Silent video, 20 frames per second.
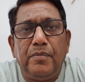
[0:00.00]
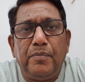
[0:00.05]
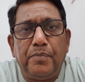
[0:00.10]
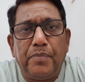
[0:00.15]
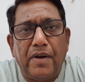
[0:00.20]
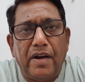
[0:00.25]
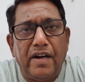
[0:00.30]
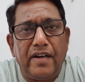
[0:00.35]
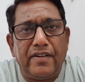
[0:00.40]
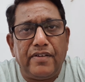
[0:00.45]

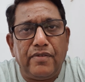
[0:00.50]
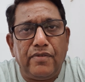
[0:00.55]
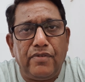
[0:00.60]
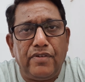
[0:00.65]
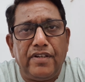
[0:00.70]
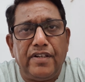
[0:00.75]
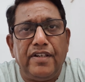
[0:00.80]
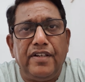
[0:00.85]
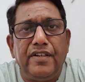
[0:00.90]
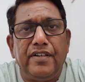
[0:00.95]
part,
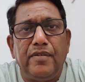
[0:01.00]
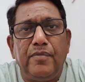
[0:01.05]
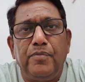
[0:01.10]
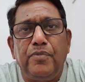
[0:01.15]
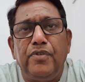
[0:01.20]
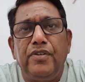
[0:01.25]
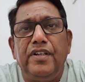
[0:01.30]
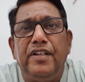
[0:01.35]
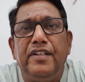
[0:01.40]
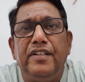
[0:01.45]
rotating
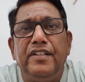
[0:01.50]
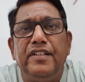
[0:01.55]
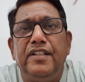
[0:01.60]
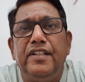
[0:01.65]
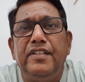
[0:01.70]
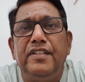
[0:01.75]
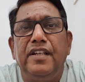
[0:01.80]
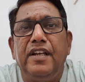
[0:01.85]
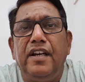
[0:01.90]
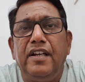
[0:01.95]
component, there
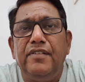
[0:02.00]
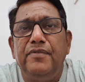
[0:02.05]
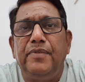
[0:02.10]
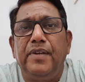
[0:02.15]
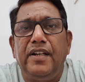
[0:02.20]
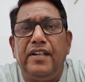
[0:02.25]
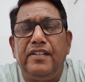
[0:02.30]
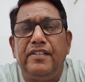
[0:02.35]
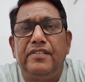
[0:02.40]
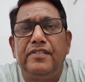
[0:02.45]
is an
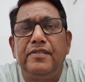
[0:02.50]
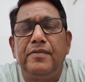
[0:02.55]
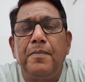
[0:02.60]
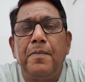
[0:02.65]
unbalance.